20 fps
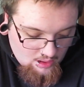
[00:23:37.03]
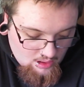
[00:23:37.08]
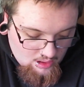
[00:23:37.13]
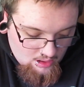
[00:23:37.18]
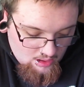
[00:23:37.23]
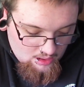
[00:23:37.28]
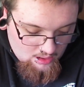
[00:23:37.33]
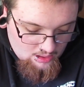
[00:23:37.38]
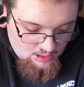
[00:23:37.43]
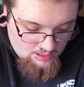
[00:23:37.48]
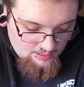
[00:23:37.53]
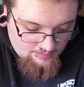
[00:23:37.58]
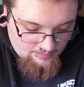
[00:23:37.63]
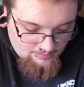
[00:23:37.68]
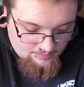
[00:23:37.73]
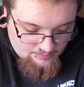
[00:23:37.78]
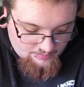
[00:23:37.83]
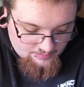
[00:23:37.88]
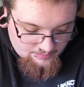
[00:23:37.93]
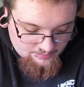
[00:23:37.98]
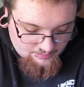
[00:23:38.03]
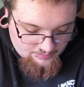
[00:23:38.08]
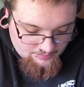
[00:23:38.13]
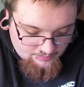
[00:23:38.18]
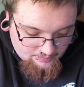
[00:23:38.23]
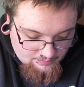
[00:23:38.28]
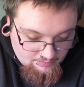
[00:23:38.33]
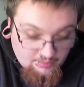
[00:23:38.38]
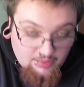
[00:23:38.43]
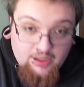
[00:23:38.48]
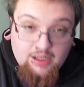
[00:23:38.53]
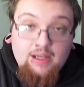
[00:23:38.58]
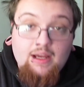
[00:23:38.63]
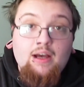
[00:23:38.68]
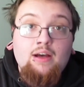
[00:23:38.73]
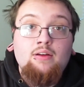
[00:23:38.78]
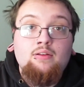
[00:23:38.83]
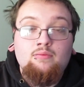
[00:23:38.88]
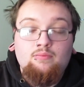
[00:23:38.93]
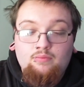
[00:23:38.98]
But
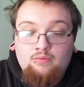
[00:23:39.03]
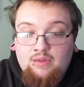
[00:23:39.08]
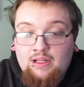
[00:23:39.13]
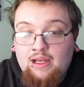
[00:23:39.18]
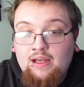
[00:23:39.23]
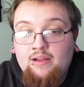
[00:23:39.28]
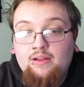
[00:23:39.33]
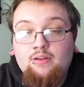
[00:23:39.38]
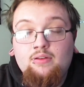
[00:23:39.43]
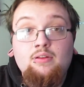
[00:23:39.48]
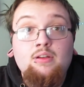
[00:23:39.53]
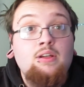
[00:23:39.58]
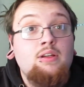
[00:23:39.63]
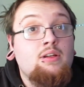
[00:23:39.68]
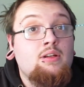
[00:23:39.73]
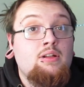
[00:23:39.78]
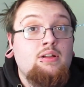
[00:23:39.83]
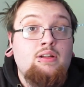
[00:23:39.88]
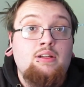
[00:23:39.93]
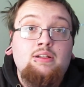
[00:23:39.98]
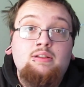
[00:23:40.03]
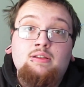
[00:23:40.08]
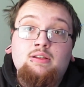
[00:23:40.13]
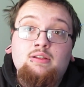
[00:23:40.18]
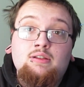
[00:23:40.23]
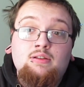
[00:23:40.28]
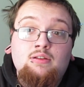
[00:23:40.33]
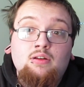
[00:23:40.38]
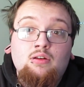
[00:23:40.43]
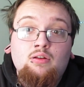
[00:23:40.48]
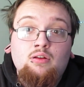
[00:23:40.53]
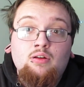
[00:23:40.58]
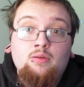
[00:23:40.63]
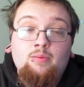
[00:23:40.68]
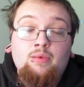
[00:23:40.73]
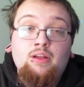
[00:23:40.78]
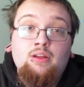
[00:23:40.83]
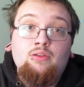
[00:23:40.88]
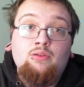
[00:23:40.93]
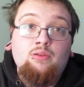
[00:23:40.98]
yeah, that's Stoeger
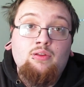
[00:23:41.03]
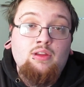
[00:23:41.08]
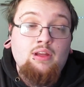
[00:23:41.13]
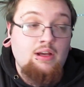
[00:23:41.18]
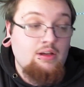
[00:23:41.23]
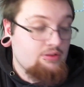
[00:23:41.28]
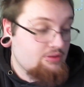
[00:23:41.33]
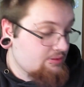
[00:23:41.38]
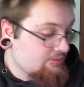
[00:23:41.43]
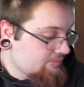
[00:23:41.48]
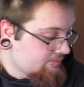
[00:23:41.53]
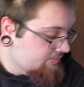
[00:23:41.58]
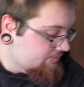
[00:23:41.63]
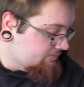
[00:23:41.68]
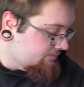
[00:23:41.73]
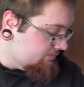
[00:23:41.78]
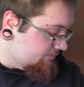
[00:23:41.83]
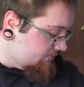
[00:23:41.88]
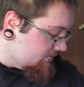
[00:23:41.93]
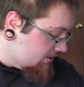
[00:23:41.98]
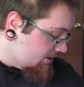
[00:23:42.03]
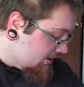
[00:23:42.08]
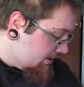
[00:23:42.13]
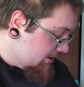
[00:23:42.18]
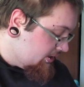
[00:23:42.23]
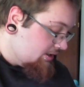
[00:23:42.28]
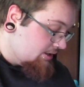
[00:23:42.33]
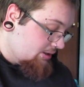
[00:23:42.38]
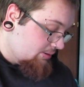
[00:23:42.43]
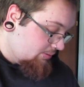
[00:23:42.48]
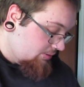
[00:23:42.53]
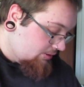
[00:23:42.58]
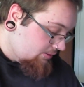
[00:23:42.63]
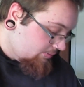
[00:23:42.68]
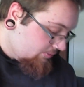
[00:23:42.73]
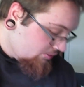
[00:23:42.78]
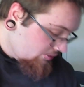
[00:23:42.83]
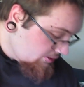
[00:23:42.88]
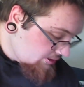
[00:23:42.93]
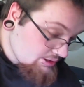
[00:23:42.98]
P3000, and now I'm gonna
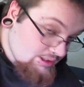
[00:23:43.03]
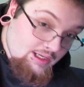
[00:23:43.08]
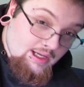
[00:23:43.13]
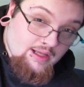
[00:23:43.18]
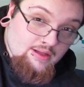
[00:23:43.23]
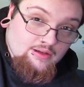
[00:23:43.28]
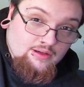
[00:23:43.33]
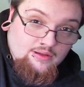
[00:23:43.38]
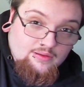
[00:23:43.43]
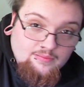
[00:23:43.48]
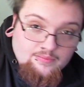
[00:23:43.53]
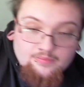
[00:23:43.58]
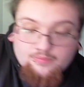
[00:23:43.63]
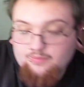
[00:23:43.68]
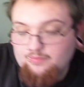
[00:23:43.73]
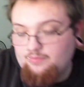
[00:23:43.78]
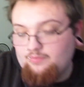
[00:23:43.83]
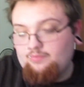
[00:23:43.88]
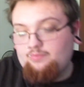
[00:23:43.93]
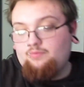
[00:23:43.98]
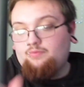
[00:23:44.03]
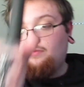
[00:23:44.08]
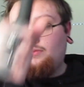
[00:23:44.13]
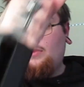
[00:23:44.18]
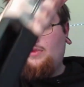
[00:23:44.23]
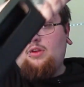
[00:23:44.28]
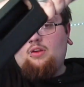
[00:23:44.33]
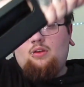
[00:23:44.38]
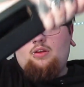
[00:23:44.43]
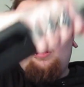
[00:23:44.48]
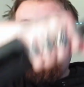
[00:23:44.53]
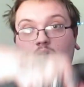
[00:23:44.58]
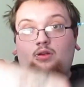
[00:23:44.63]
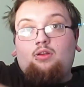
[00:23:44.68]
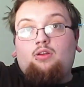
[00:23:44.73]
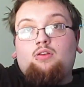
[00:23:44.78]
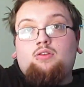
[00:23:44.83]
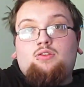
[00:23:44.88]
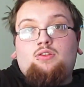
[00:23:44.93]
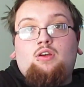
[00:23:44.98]
put it together.
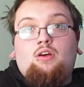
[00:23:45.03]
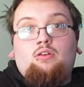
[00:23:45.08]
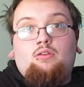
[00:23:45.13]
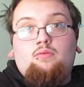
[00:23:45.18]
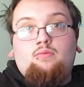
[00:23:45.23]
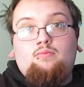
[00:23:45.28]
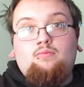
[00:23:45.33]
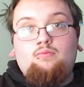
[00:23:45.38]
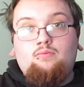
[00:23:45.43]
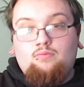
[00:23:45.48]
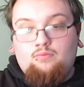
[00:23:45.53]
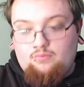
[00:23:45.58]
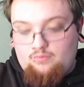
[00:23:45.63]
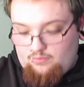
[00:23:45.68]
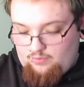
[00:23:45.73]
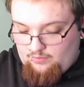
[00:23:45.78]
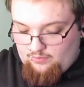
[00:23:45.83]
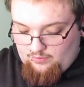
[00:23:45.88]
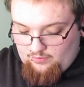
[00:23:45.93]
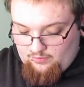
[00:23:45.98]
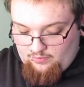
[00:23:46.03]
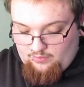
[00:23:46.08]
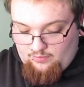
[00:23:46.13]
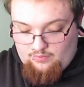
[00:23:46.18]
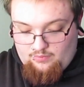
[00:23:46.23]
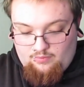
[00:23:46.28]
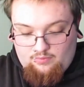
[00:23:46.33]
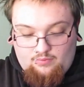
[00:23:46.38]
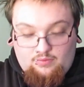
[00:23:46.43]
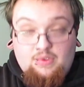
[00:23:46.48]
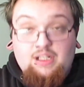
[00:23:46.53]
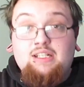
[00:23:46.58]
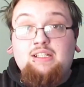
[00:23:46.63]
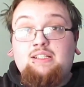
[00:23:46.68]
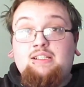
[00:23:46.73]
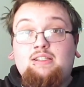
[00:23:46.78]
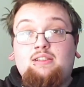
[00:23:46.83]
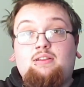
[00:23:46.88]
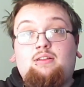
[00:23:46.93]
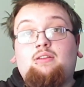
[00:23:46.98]
So this
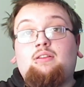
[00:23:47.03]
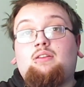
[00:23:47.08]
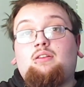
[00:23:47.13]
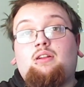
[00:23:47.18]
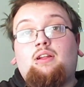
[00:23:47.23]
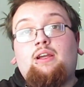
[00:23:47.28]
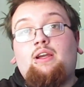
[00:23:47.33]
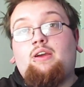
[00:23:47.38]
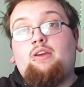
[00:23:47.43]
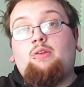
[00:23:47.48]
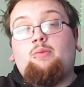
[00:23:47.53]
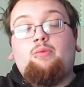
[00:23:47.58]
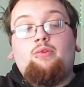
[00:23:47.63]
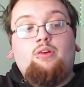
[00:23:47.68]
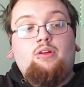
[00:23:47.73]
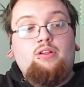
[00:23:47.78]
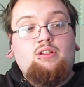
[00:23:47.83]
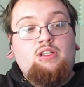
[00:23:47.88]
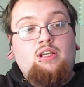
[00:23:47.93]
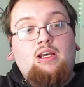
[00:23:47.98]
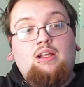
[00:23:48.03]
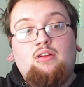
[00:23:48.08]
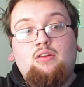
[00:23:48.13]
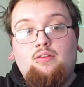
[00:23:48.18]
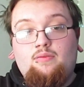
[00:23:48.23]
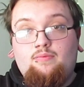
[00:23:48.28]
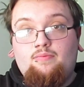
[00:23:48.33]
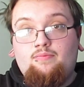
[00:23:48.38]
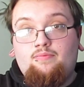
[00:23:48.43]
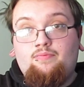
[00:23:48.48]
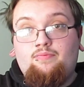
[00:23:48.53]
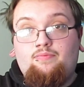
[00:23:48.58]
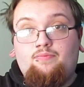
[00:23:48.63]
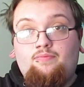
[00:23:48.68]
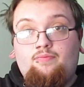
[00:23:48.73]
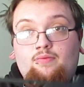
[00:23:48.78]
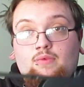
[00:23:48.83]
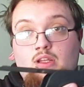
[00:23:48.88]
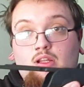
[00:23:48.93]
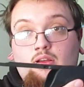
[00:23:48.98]
is literally how you put it together.
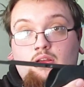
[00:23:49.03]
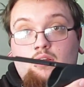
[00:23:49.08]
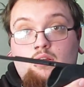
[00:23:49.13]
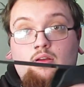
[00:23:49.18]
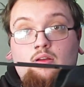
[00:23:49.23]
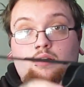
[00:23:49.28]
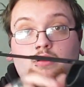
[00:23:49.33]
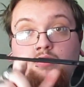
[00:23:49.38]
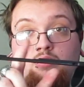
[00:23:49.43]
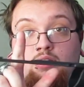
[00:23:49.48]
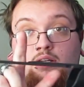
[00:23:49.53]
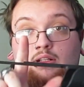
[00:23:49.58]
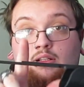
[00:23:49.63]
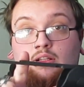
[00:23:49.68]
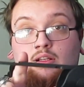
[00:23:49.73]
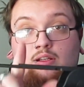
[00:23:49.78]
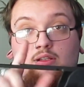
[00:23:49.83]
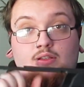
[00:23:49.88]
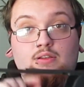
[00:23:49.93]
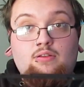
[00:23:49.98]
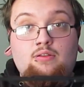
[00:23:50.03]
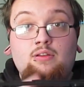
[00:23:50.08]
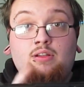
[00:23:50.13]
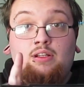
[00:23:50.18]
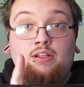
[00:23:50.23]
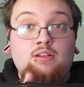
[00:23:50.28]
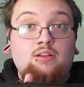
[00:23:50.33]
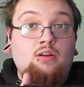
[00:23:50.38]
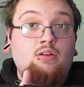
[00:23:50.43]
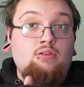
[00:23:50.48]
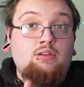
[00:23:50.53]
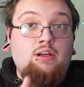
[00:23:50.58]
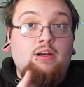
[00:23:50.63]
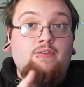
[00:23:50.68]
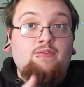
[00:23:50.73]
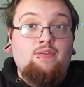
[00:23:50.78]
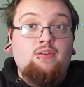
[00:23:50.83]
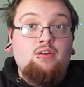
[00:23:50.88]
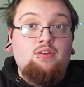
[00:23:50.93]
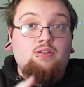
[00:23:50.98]
Take this. This goes on
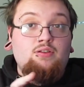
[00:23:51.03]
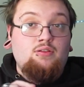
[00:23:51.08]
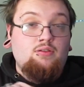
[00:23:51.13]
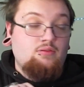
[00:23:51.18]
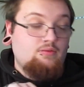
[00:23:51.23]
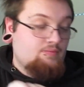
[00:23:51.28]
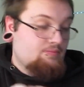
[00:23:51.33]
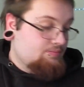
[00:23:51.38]
first.